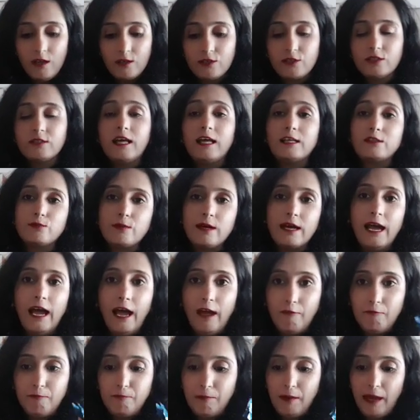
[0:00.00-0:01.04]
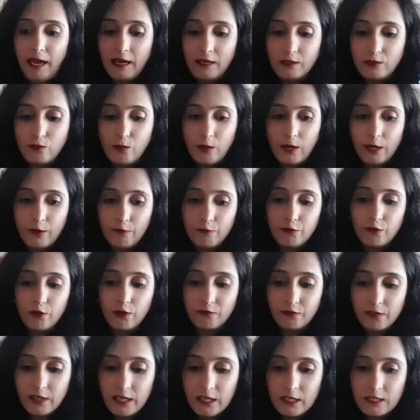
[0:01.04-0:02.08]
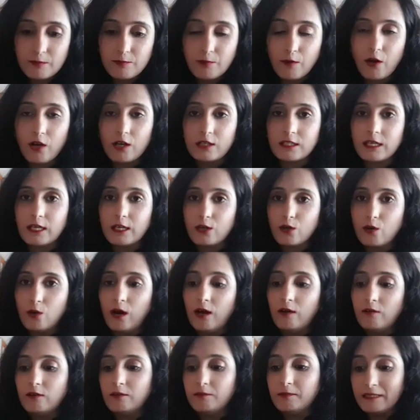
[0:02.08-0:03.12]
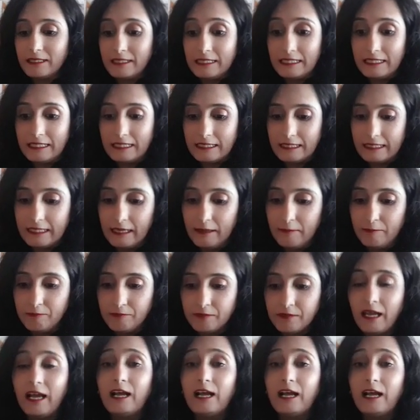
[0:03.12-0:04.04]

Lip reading: So that's why I've packed quite a few of these, because I know I will be needing them.